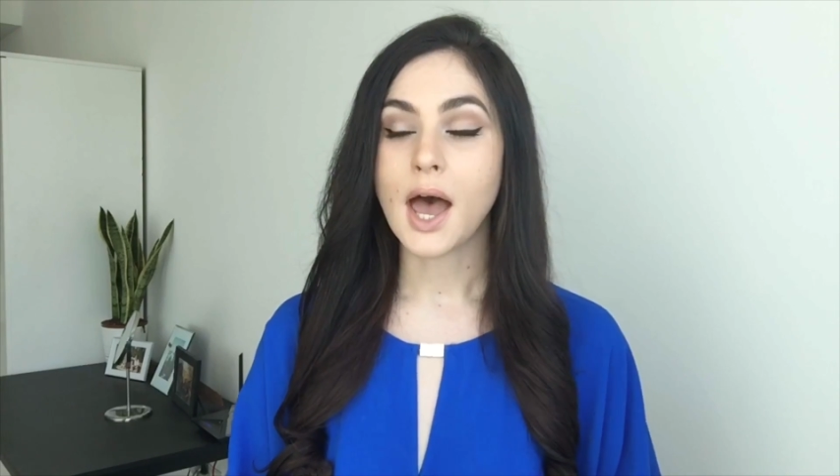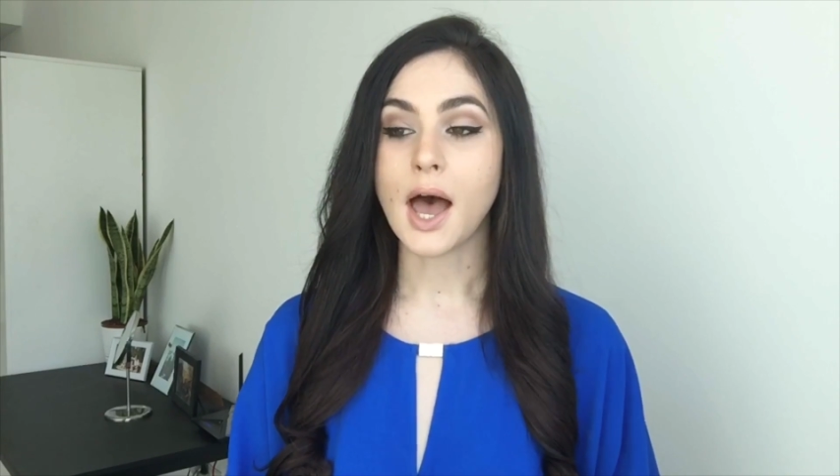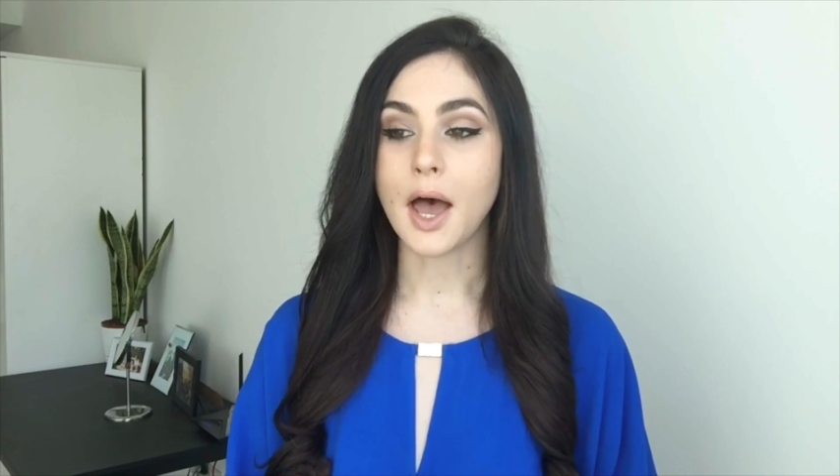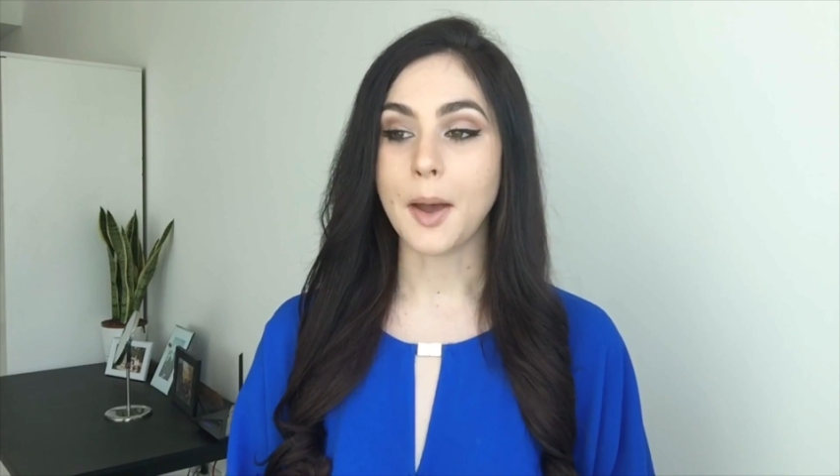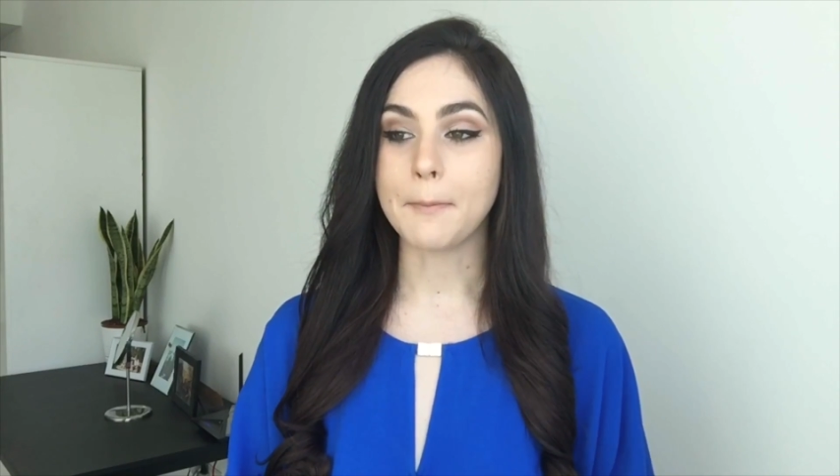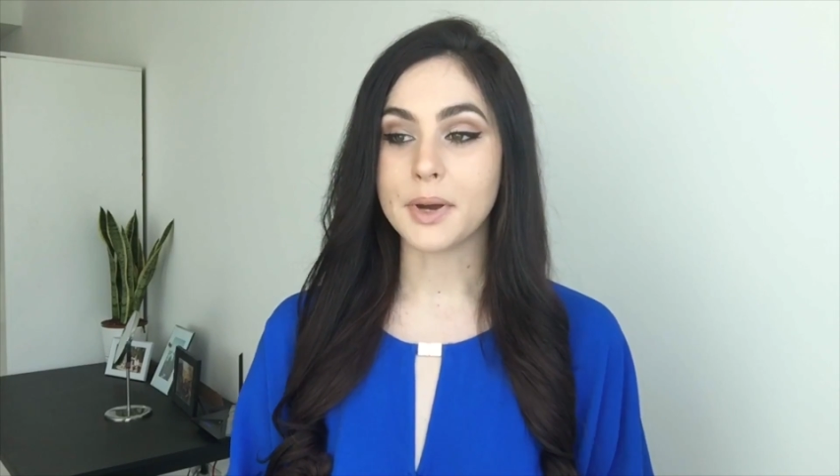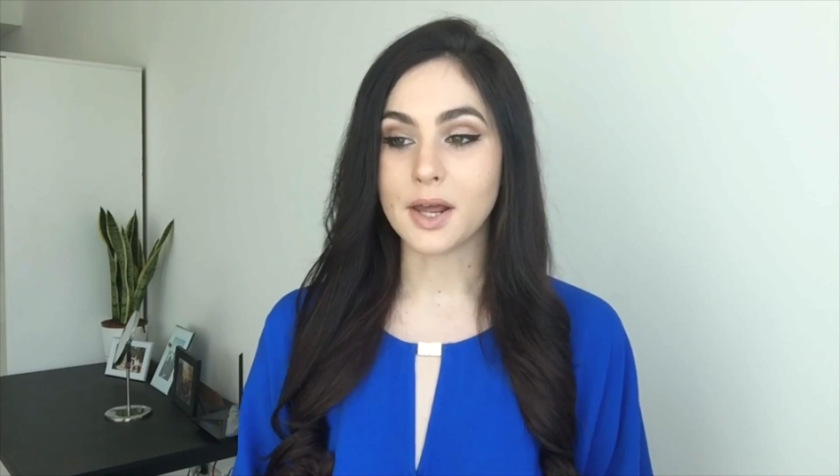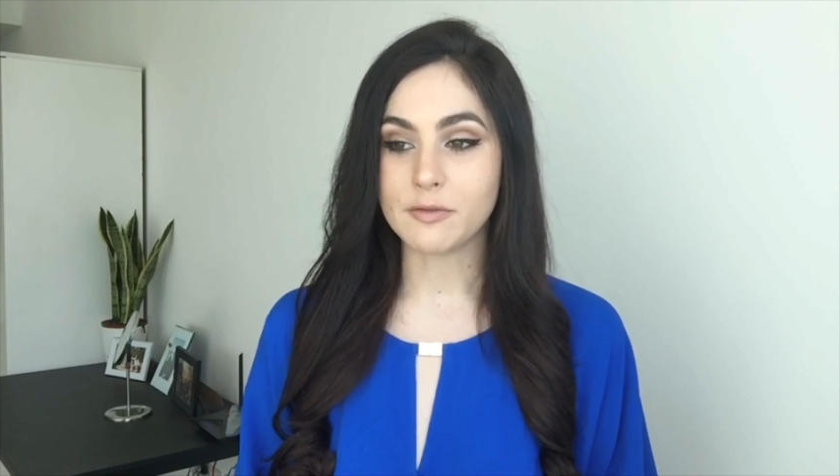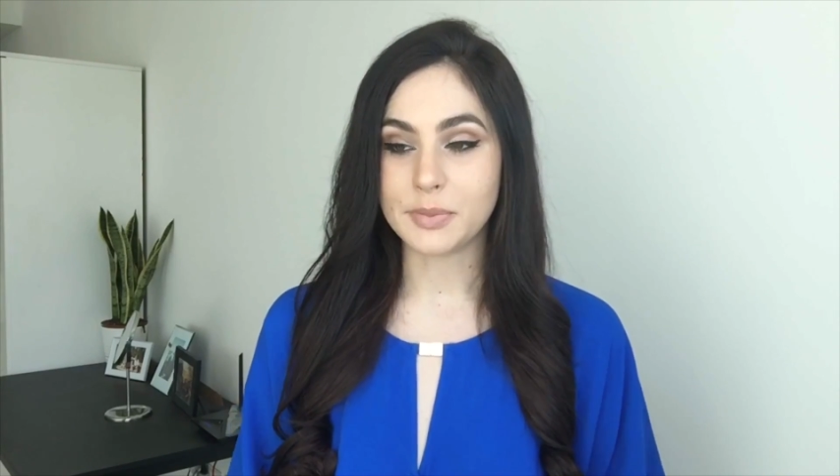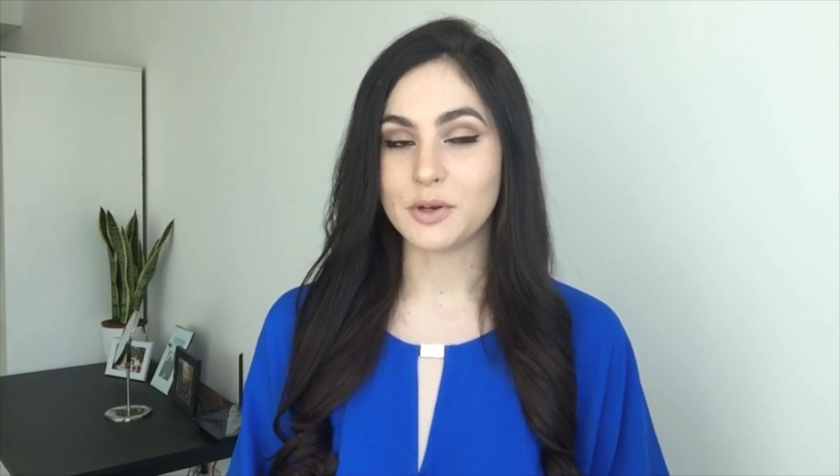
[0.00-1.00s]
but
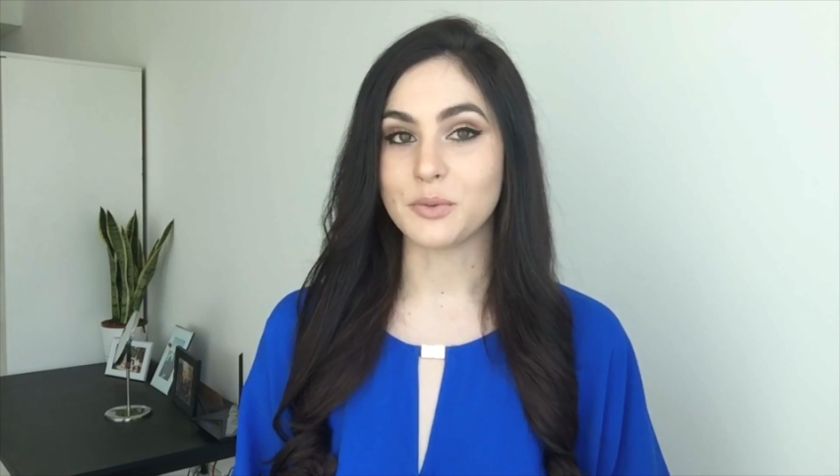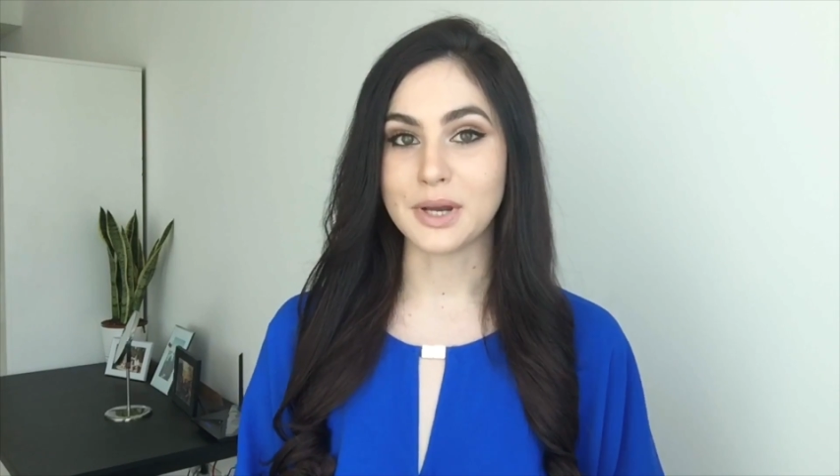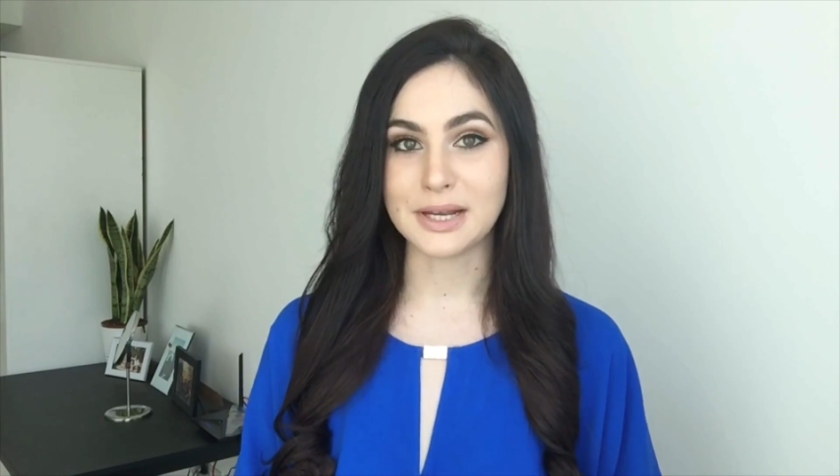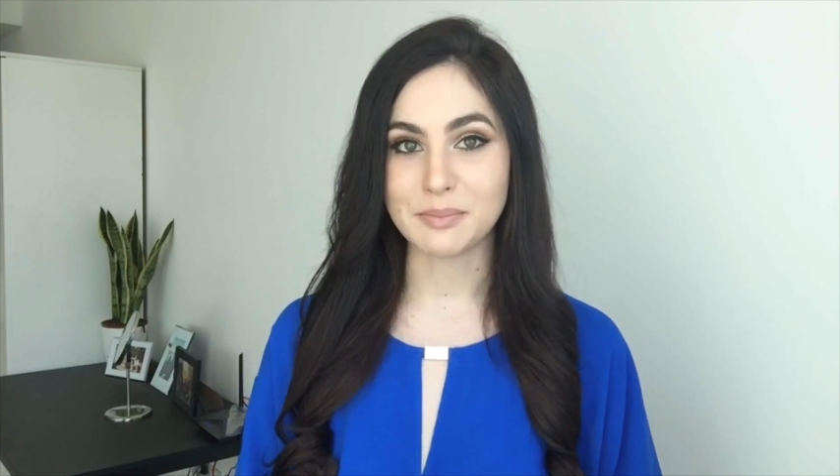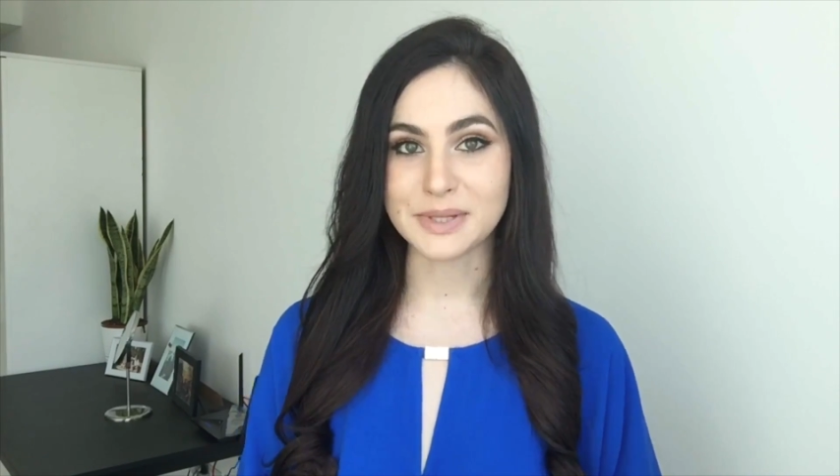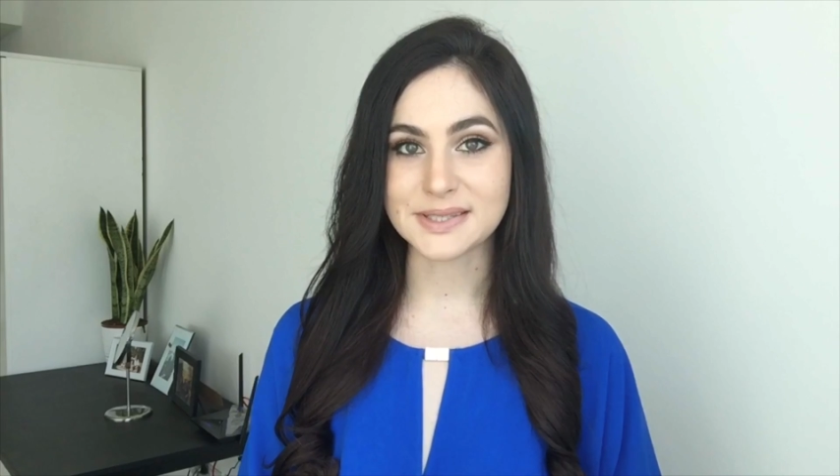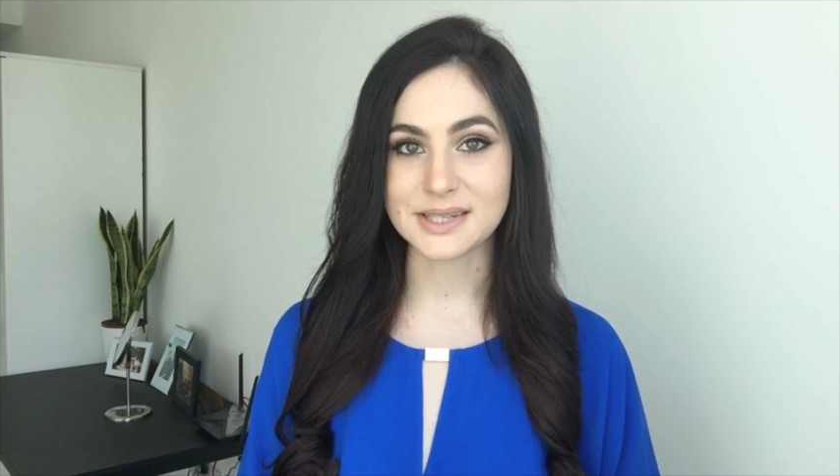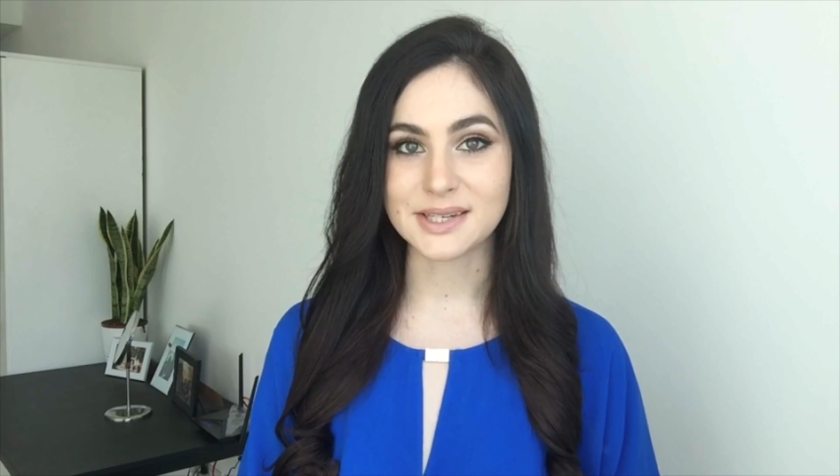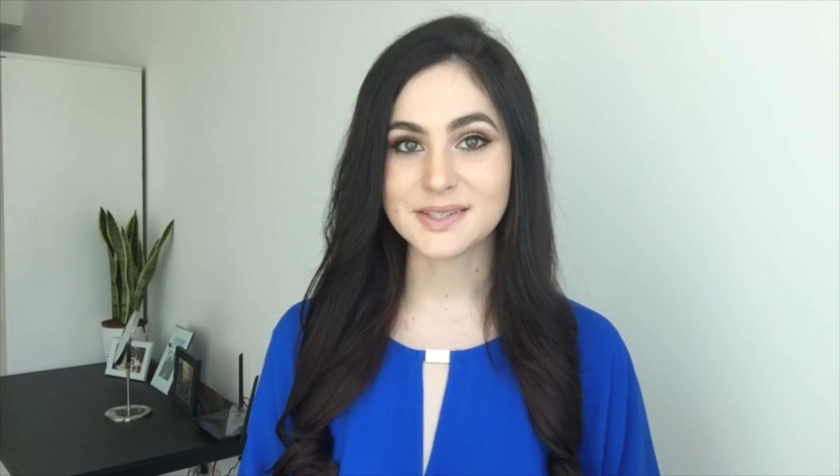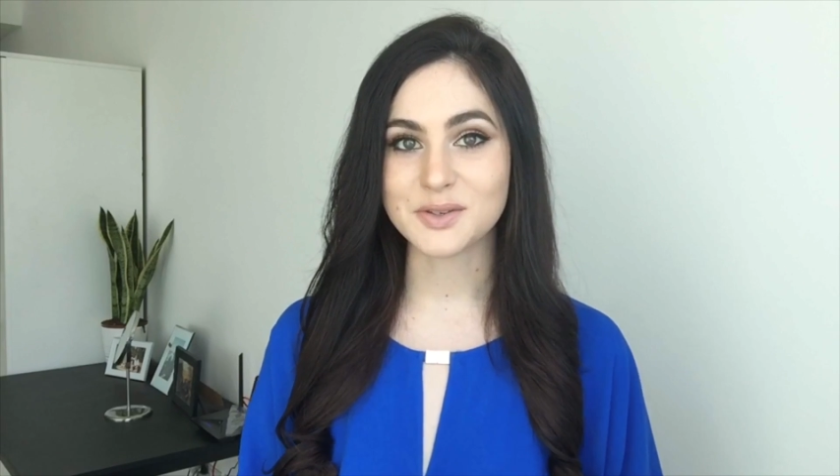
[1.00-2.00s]
I've been really busy,